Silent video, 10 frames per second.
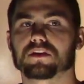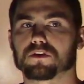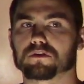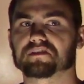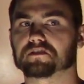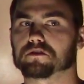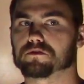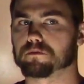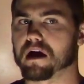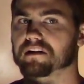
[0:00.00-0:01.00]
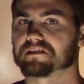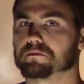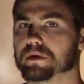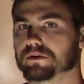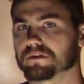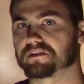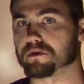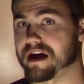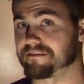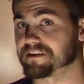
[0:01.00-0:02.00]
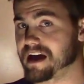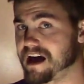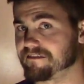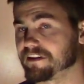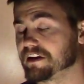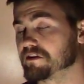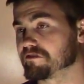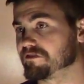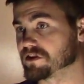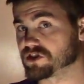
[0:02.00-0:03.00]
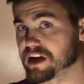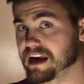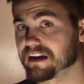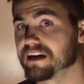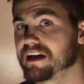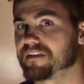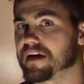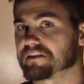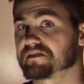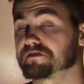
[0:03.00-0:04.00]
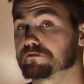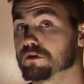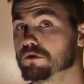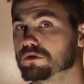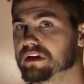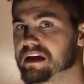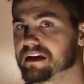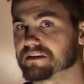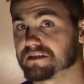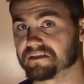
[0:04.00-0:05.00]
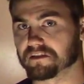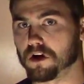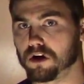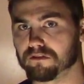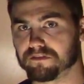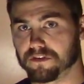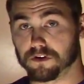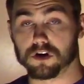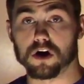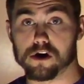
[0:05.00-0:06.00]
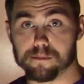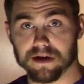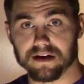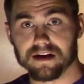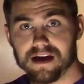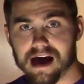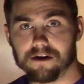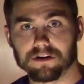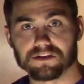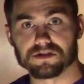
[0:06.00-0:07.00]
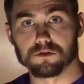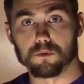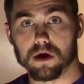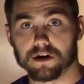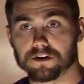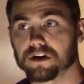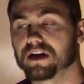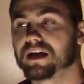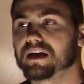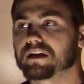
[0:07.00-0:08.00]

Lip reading: There are certain rocks and minerals you have to have in your fish tank that slowly dissolve their carbon out into the water,